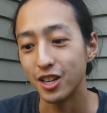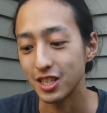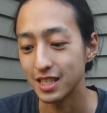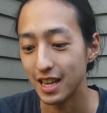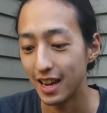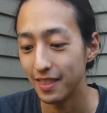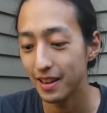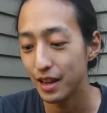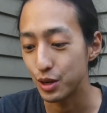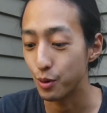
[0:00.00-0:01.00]
That
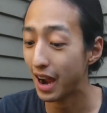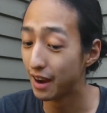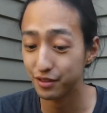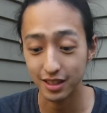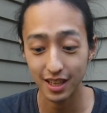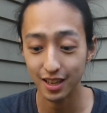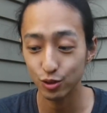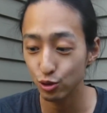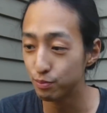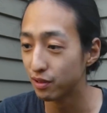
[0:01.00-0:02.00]
you have to take
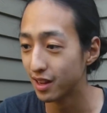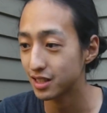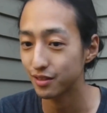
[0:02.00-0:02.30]
two plants